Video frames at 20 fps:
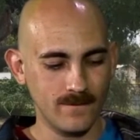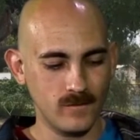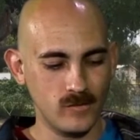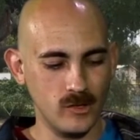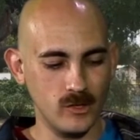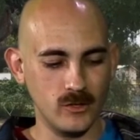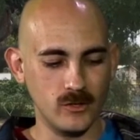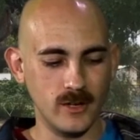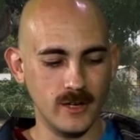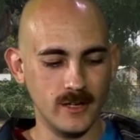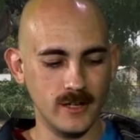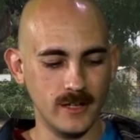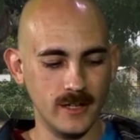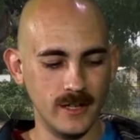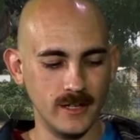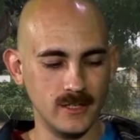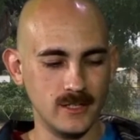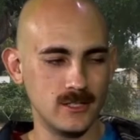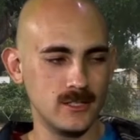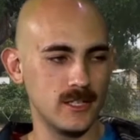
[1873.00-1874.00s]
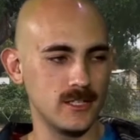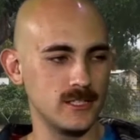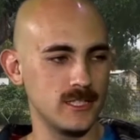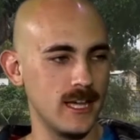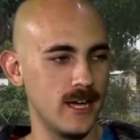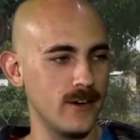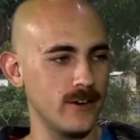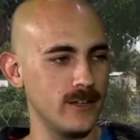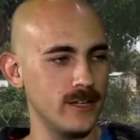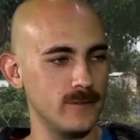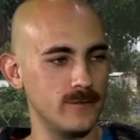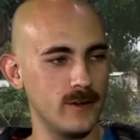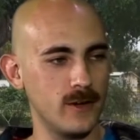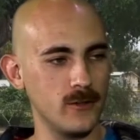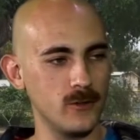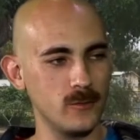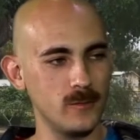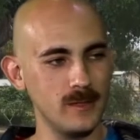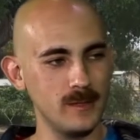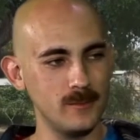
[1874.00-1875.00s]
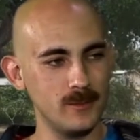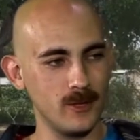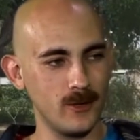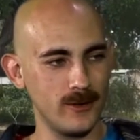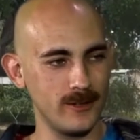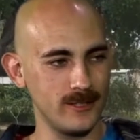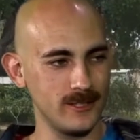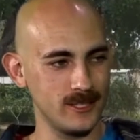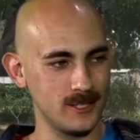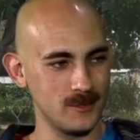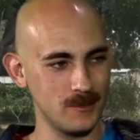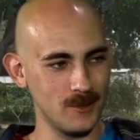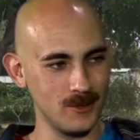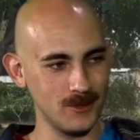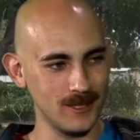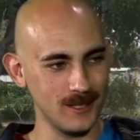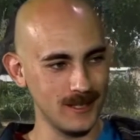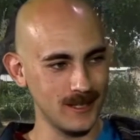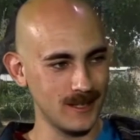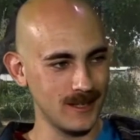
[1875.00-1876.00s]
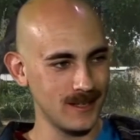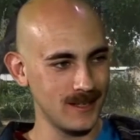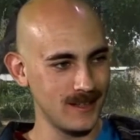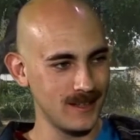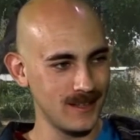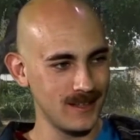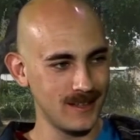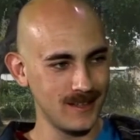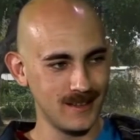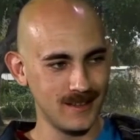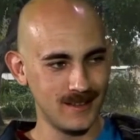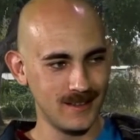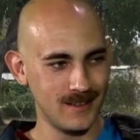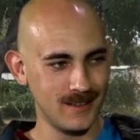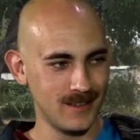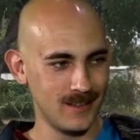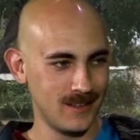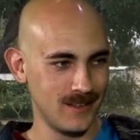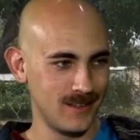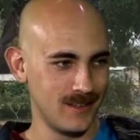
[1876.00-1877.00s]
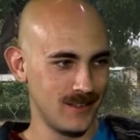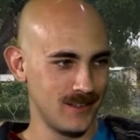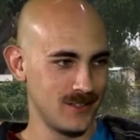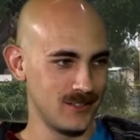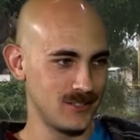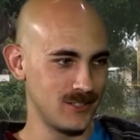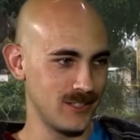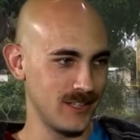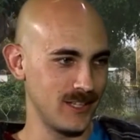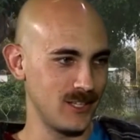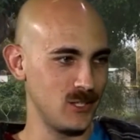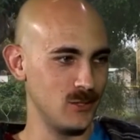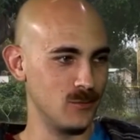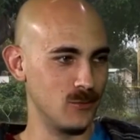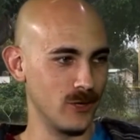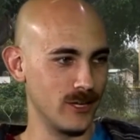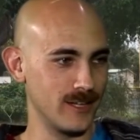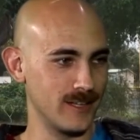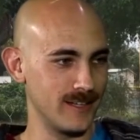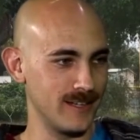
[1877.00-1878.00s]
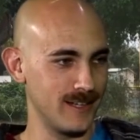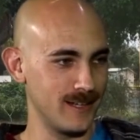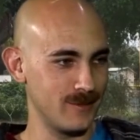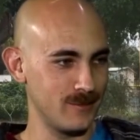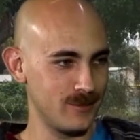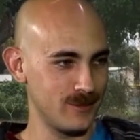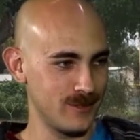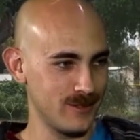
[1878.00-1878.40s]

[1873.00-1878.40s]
you're trying to like suss out if other people are into smoking? So like you bring it up.